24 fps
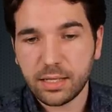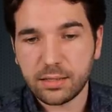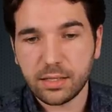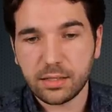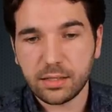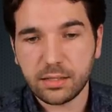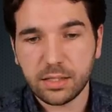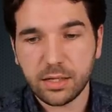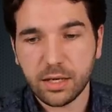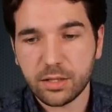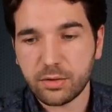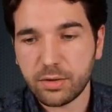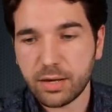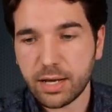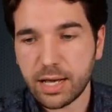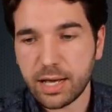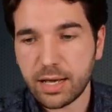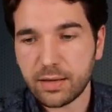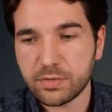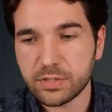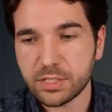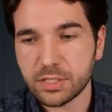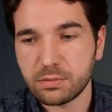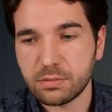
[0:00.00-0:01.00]
And then the other
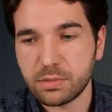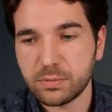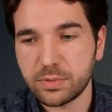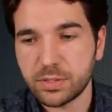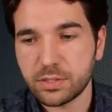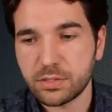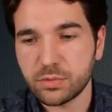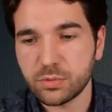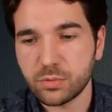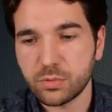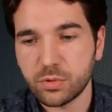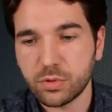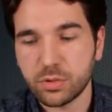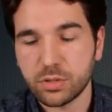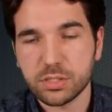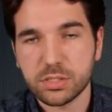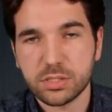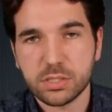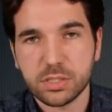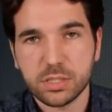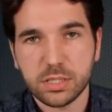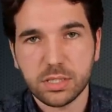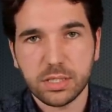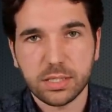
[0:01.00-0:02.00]
half is going to be put
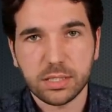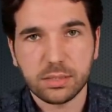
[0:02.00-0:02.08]
towards